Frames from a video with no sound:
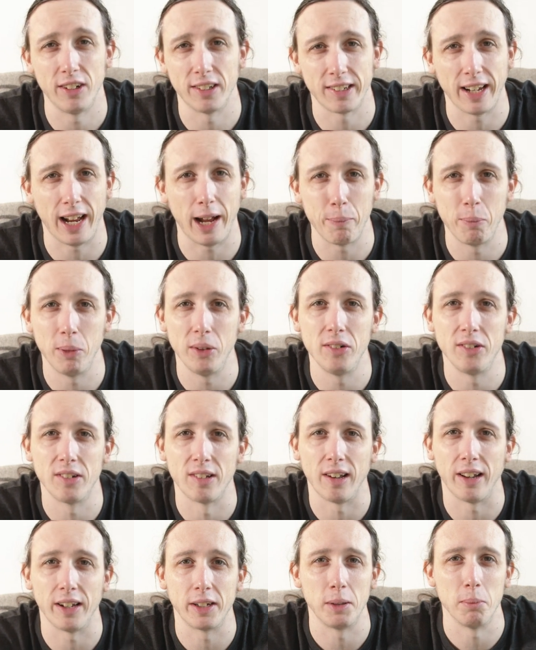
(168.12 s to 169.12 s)
happens,
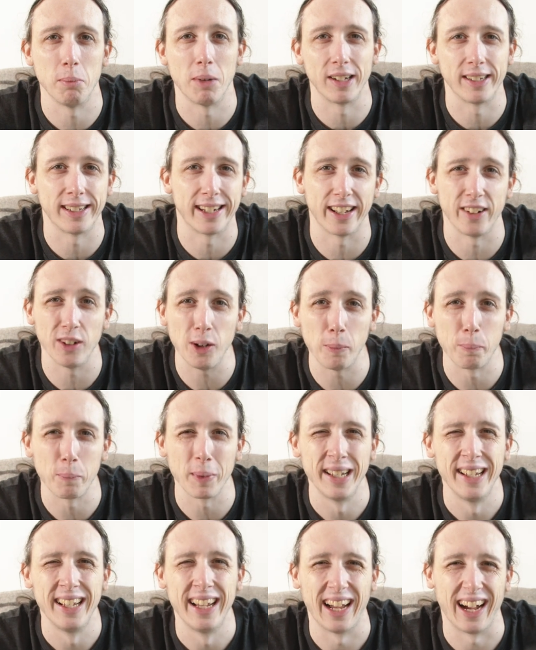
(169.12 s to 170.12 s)
like, you might get up
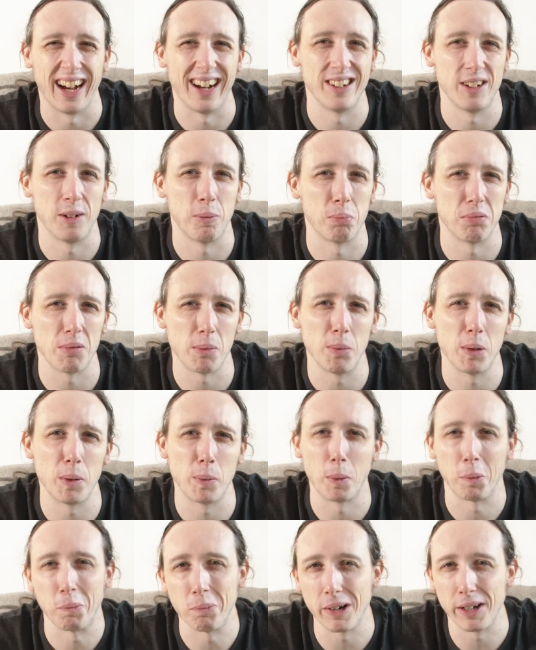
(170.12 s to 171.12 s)
and it'll probably
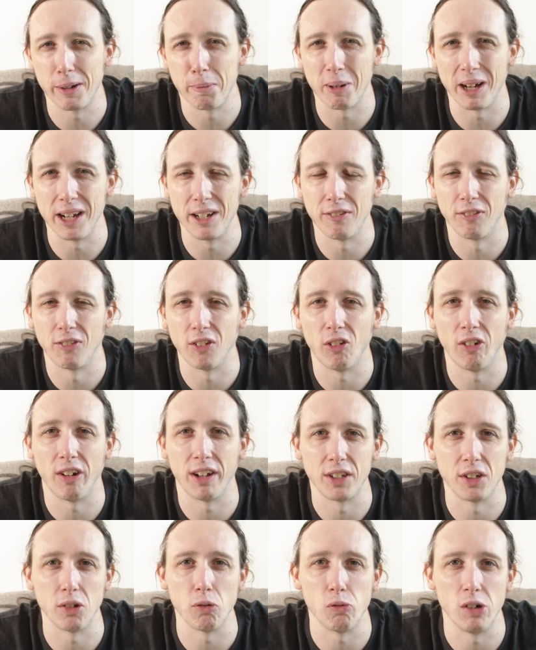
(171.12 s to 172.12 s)
be pretty painful,
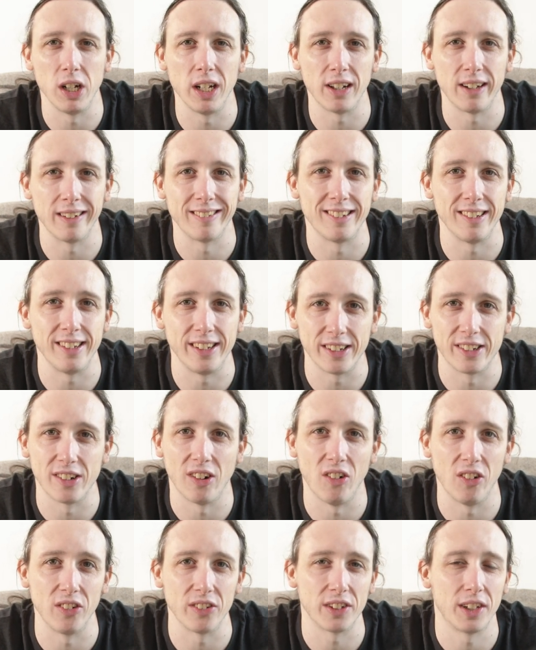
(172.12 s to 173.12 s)
and you'll realize that you
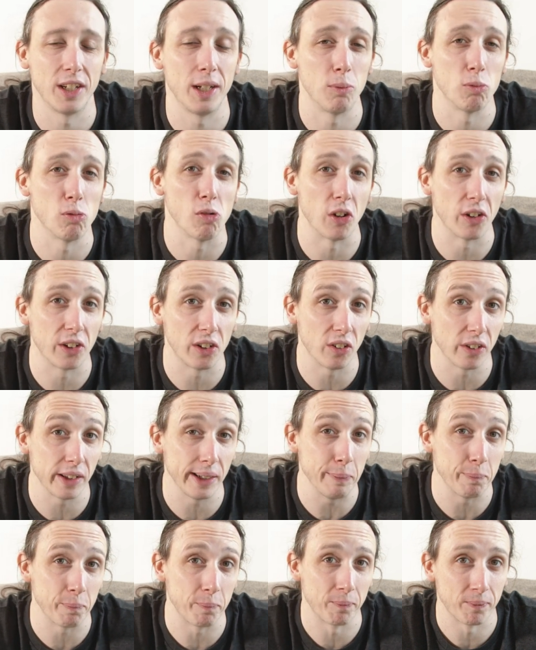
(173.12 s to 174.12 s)
can't keep running on
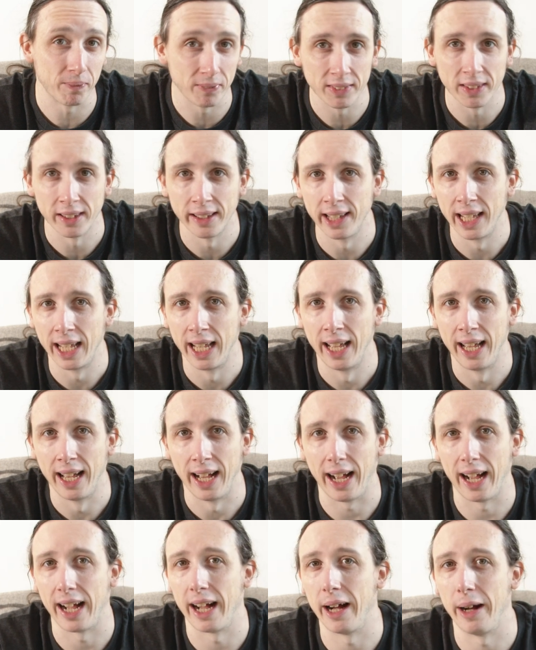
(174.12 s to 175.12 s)
it.
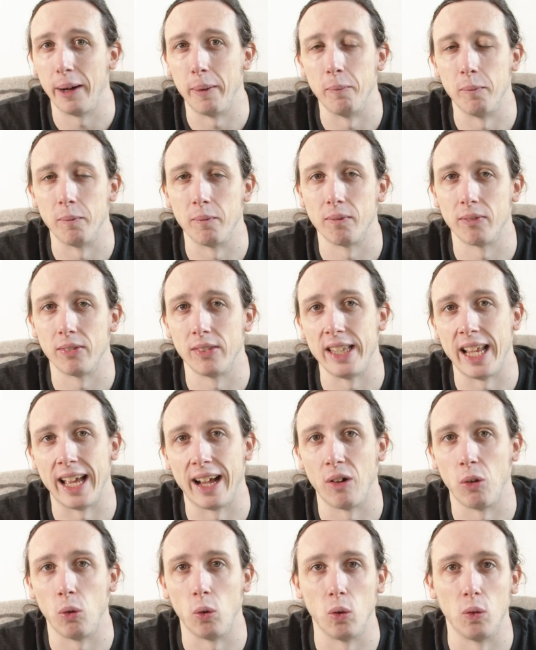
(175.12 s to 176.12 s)

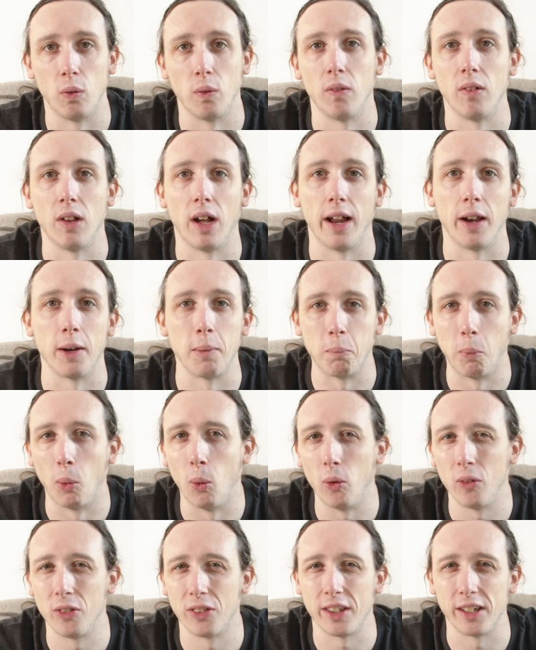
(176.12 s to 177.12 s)
Now, an
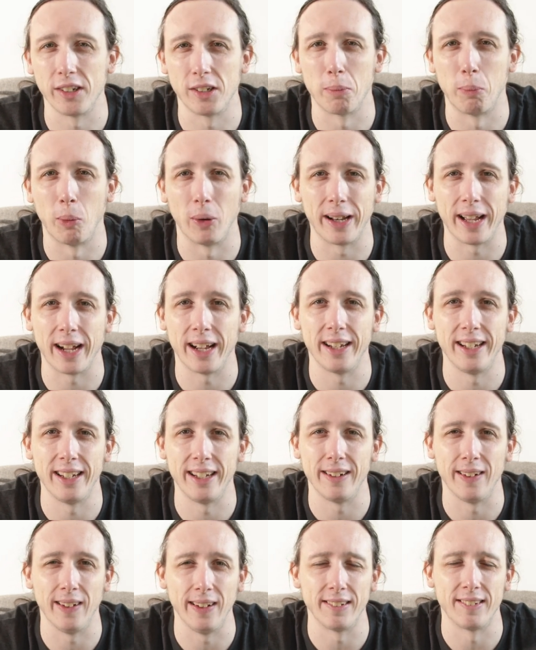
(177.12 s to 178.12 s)
important thing to point out
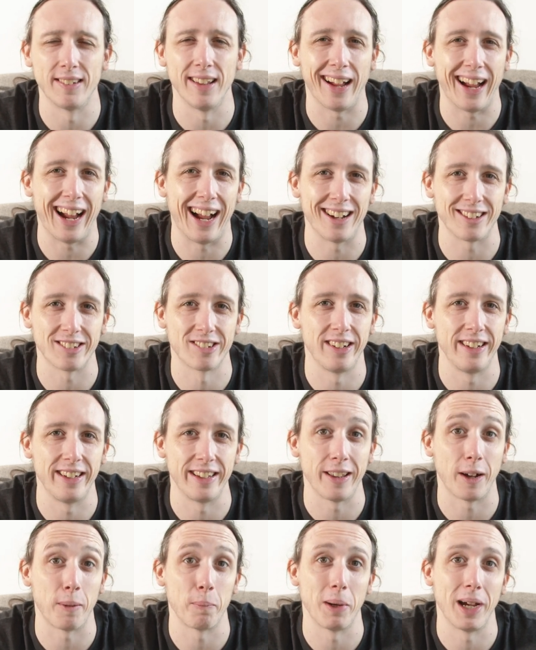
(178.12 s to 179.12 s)
here is that actually
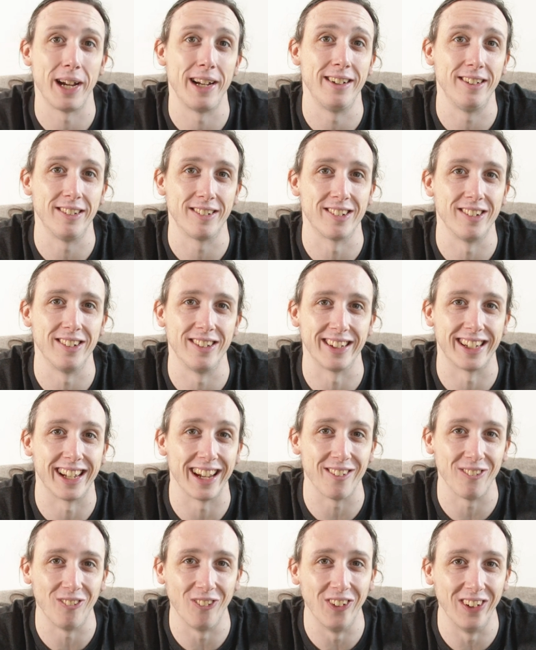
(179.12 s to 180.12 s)
that pain is going to
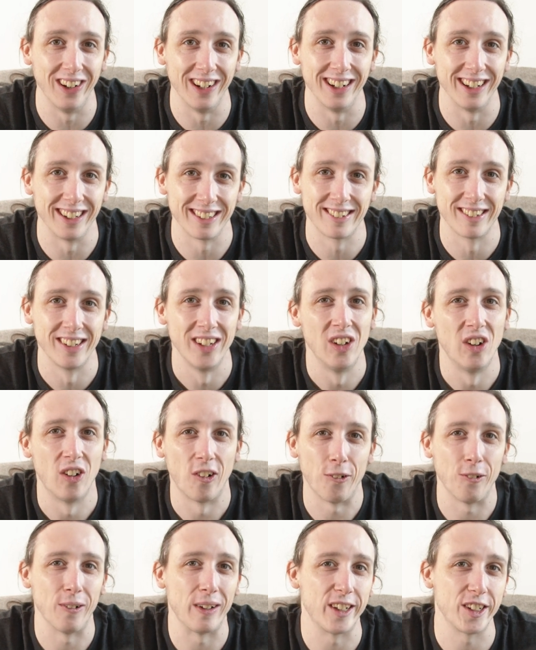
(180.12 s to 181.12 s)
get worse,
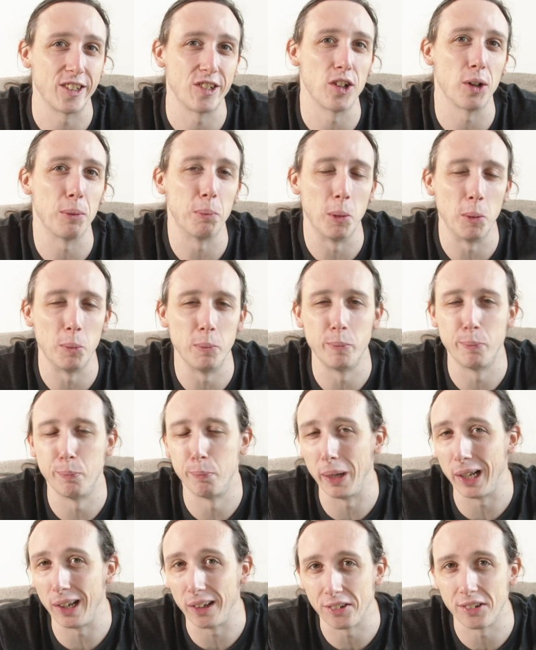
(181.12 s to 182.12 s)
or at least your
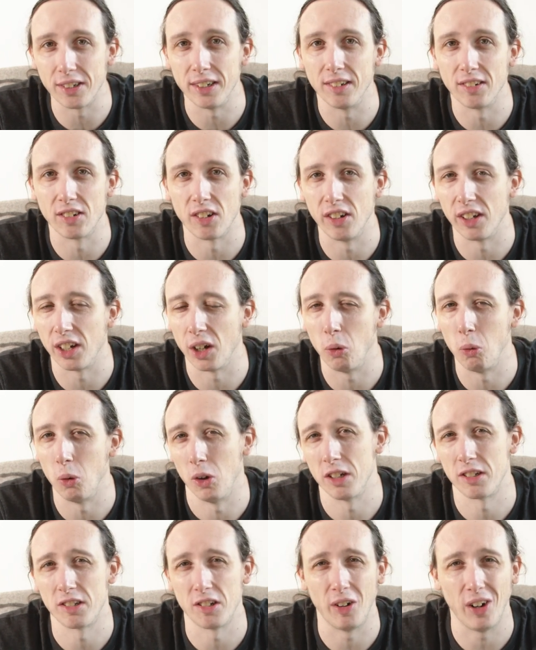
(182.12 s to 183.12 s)
mobility is going to get
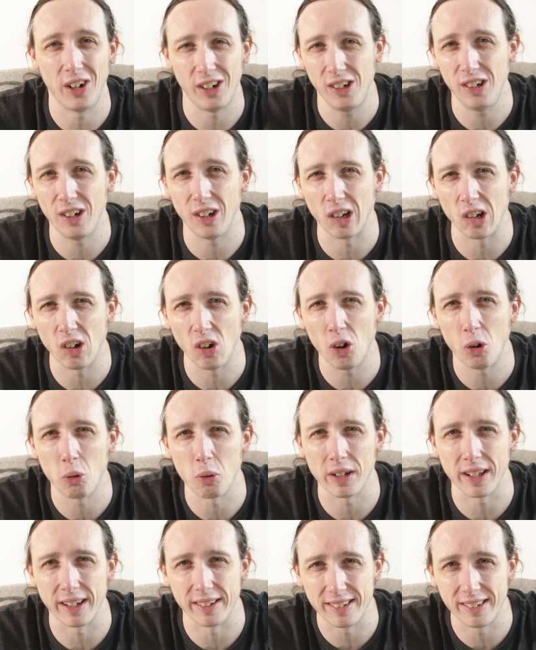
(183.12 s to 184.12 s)
worse. So it hurt a lot when I